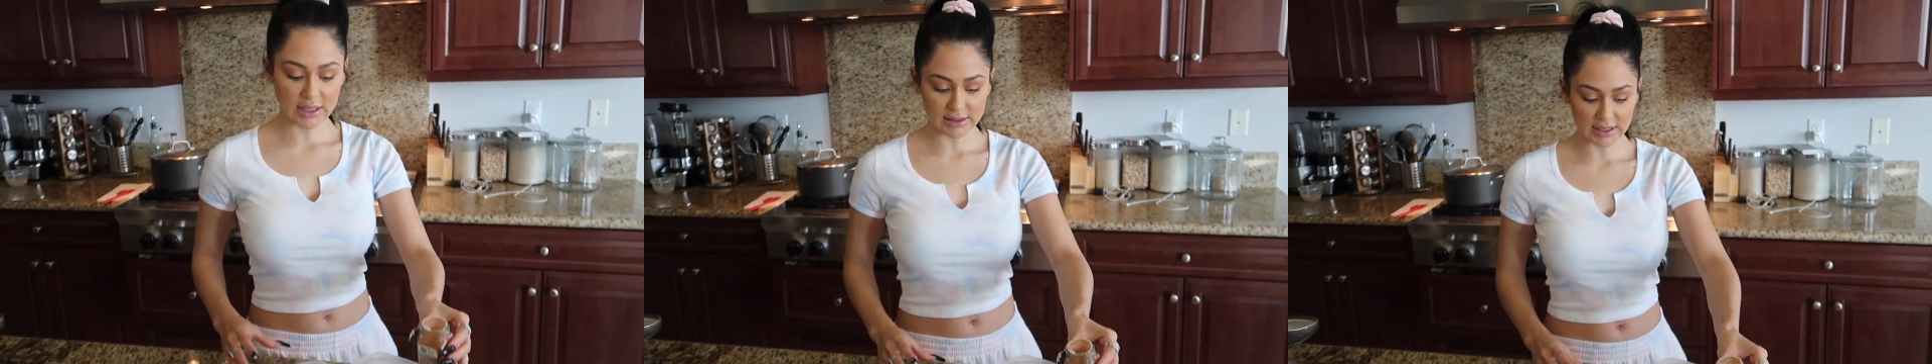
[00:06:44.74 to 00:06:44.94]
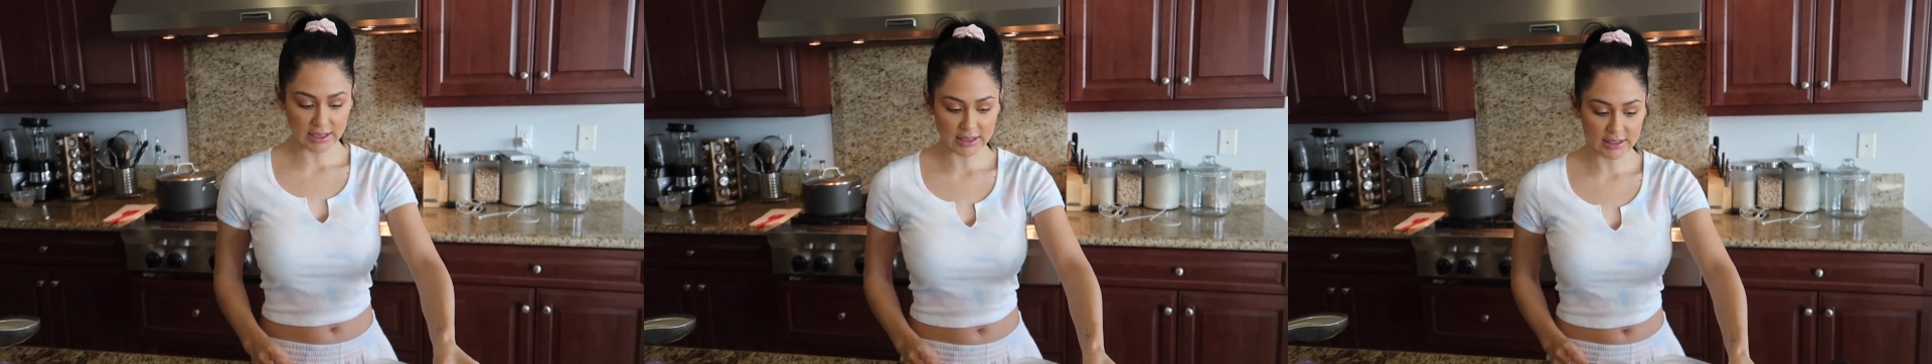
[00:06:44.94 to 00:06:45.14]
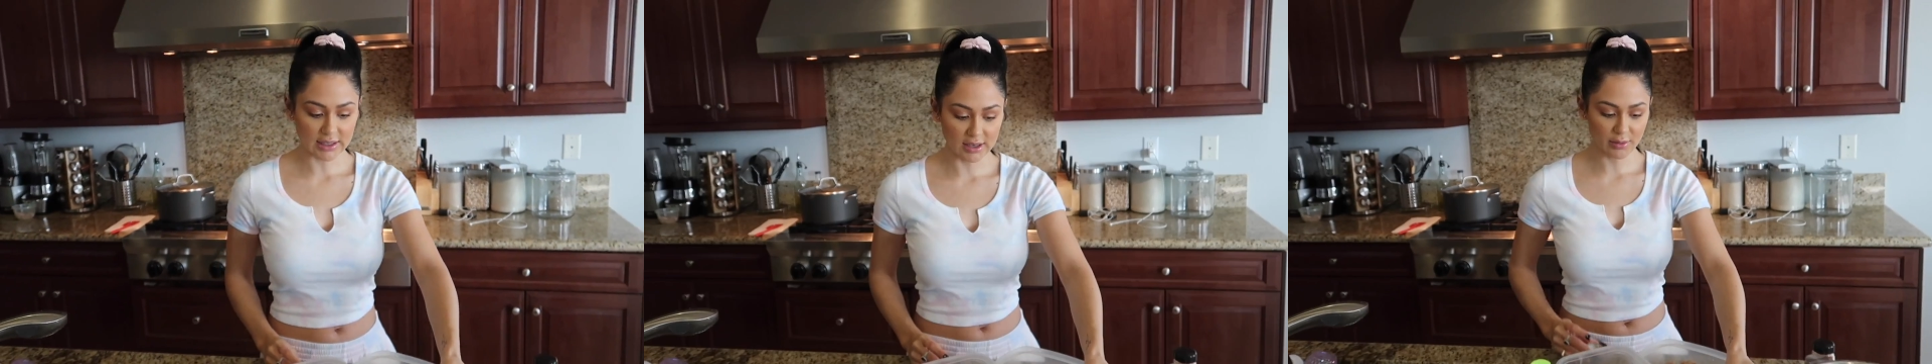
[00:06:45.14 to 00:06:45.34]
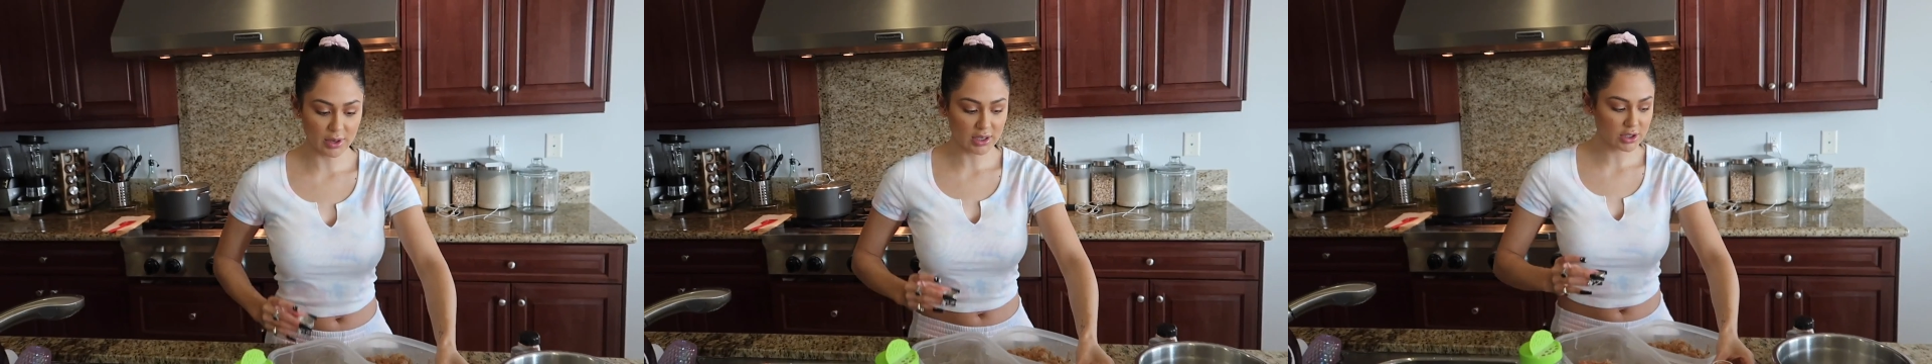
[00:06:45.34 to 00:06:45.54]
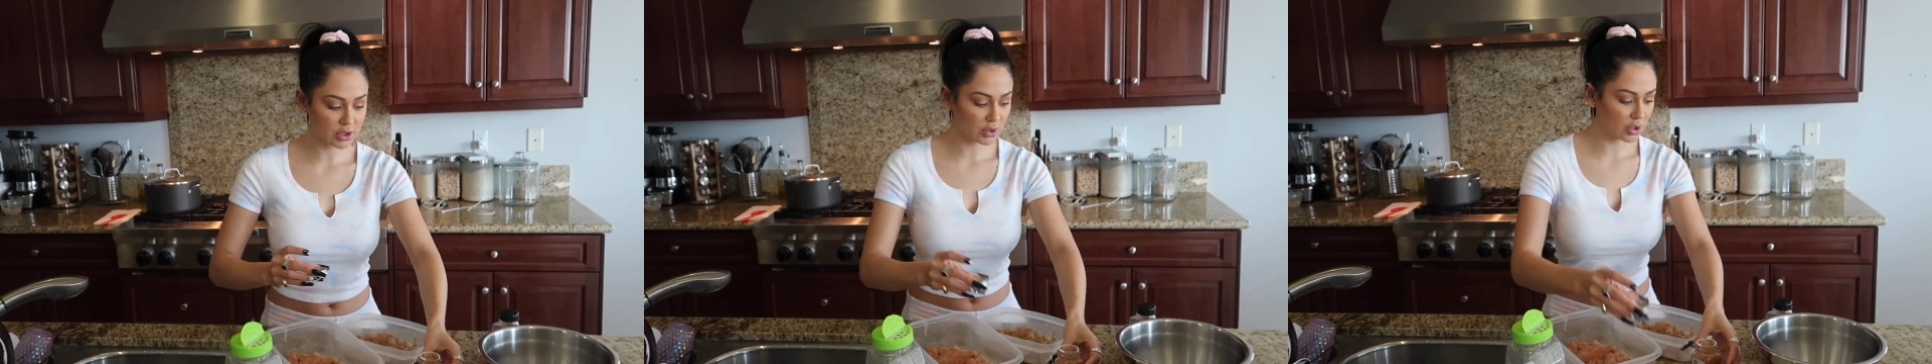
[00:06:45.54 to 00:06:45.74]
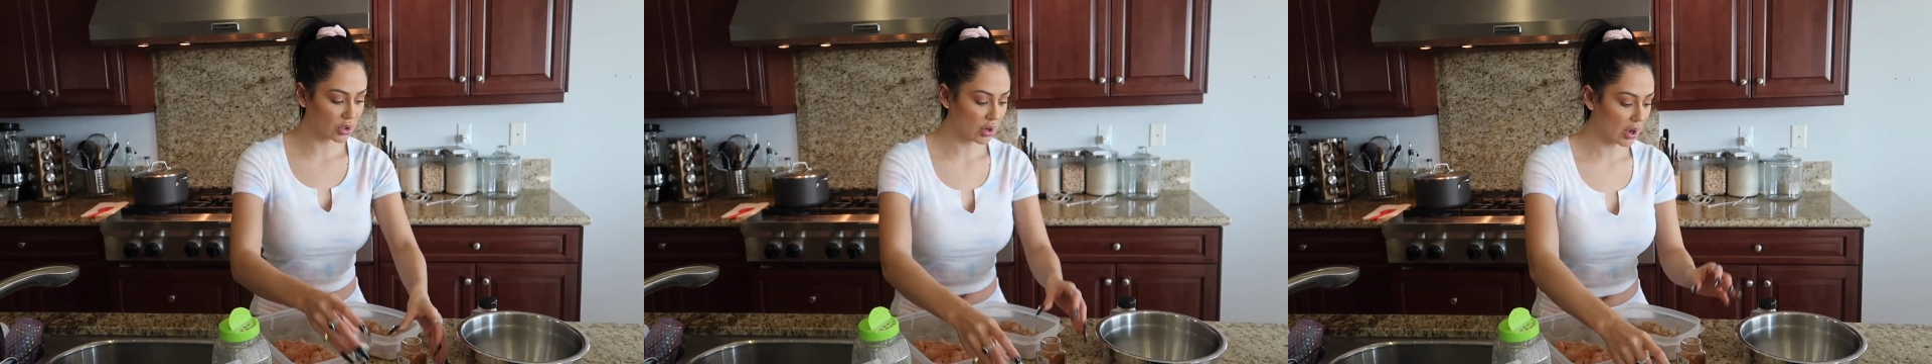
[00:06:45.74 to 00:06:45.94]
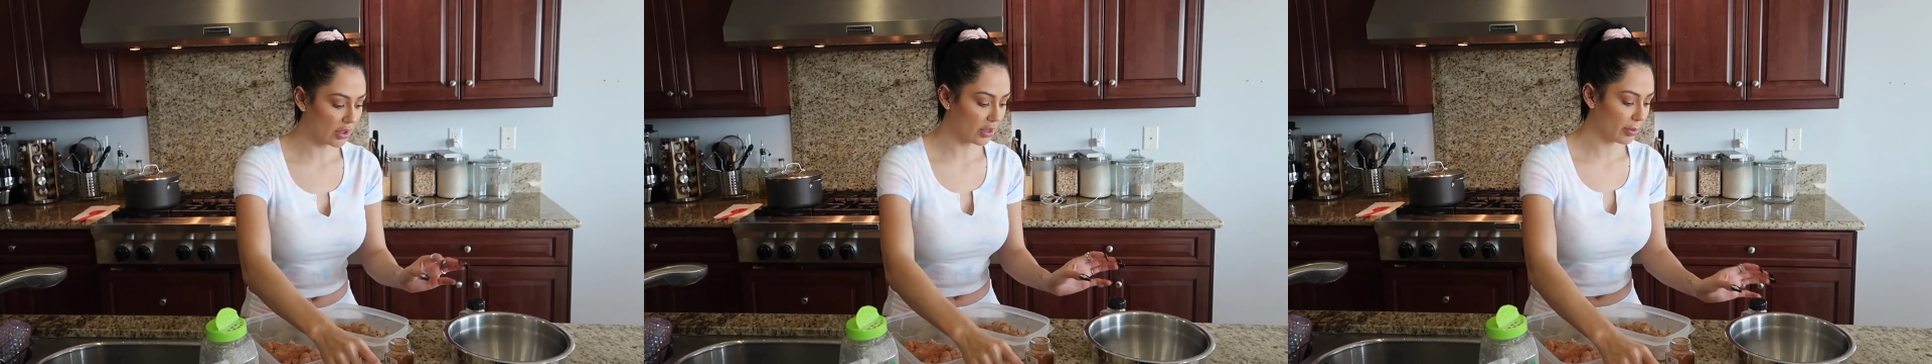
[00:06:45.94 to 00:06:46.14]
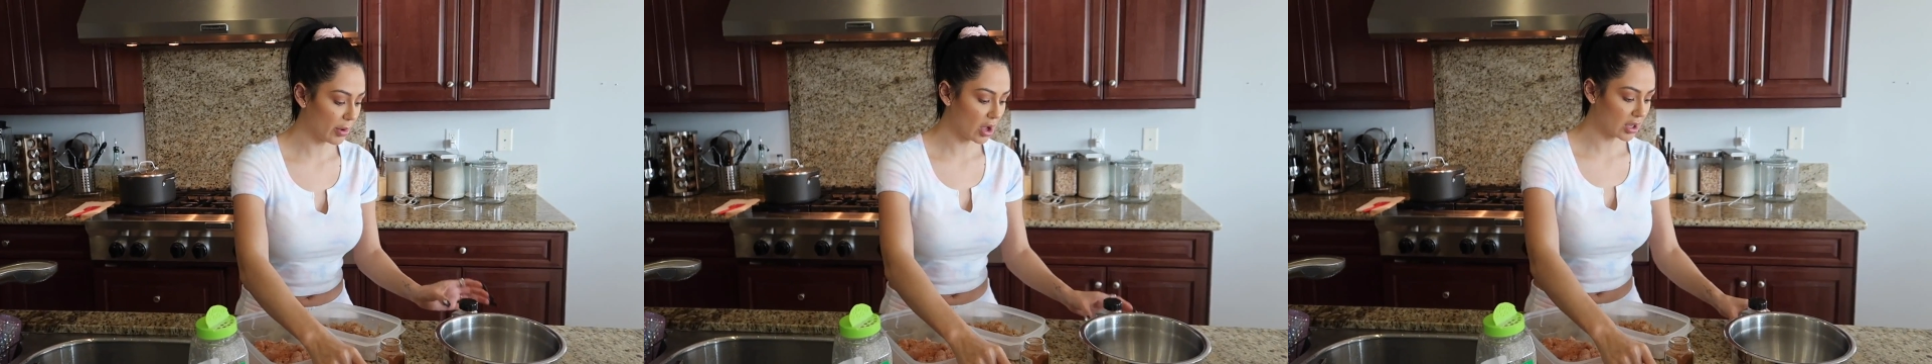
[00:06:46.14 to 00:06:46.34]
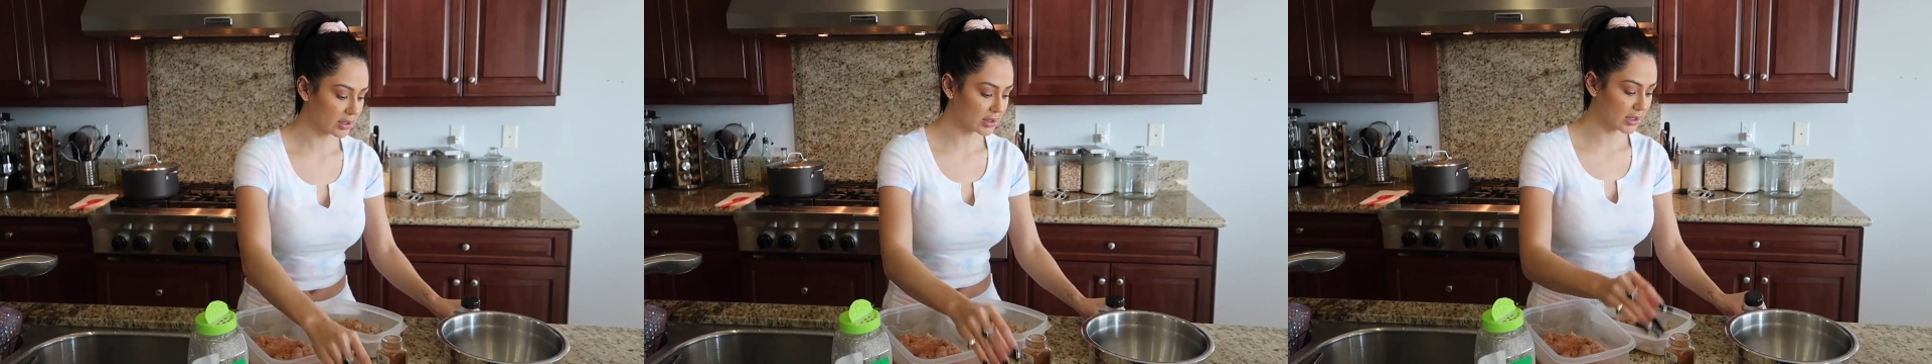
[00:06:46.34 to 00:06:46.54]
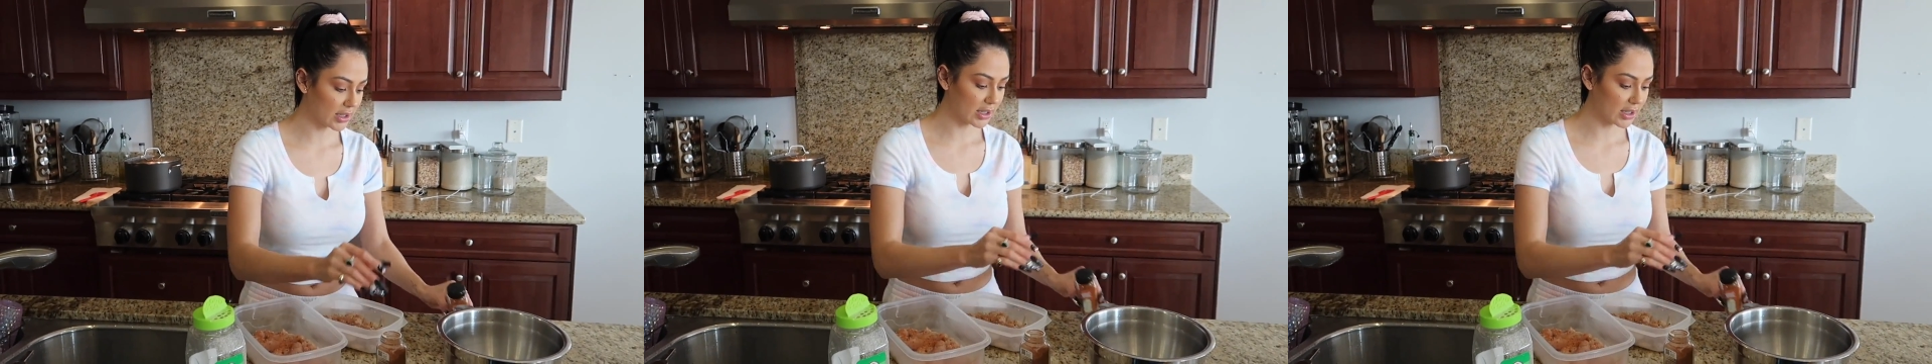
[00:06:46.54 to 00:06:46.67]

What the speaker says: at the end anyway. So you know how the pasta